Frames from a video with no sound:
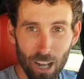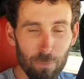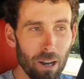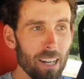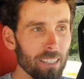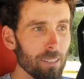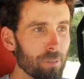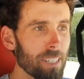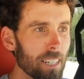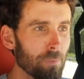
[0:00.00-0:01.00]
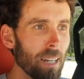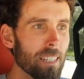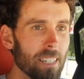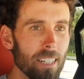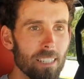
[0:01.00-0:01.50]
Apocalypse six by
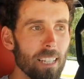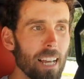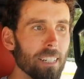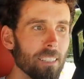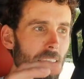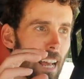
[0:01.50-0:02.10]
six then